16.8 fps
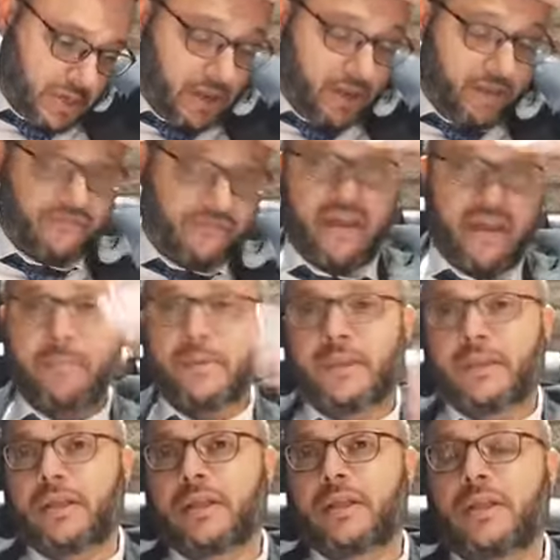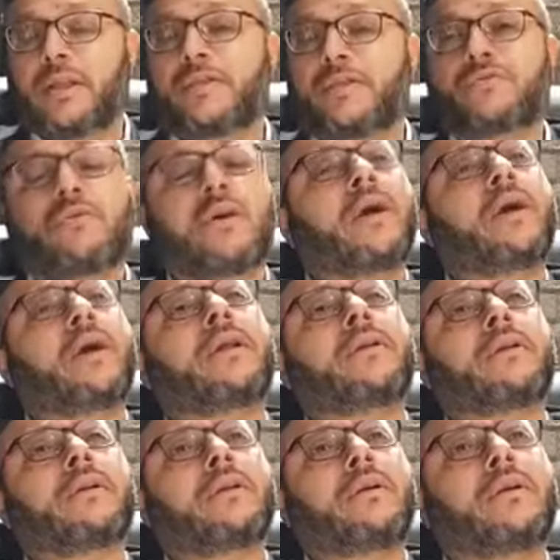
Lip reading: a family in Israel,